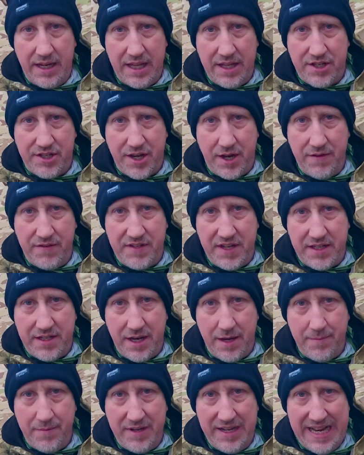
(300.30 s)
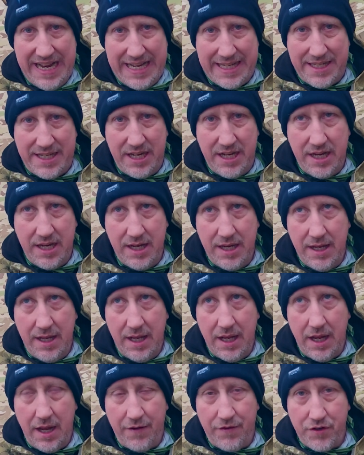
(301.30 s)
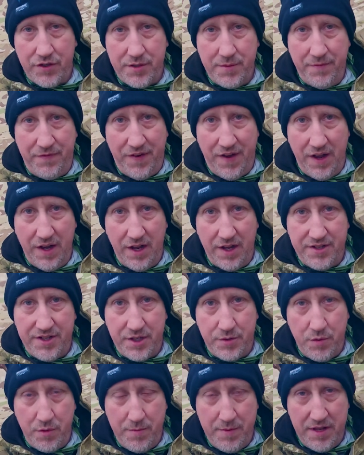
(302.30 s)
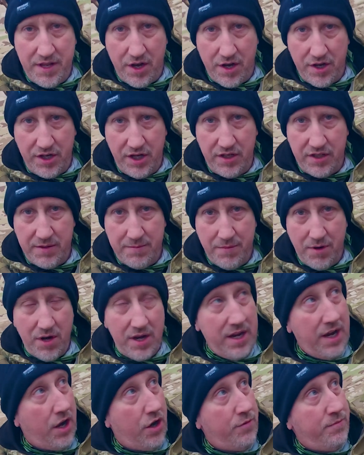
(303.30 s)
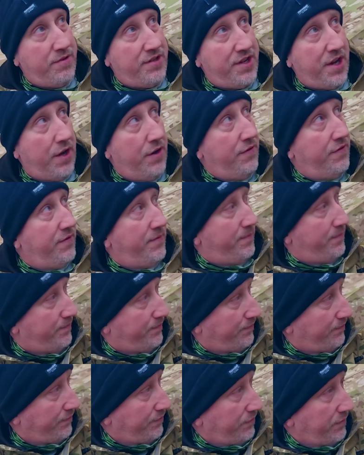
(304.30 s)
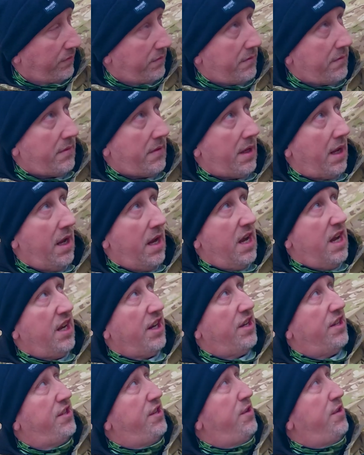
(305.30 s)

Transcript: get the stove set up and lit. I've got some firelighters with me that I use in my home stove. Could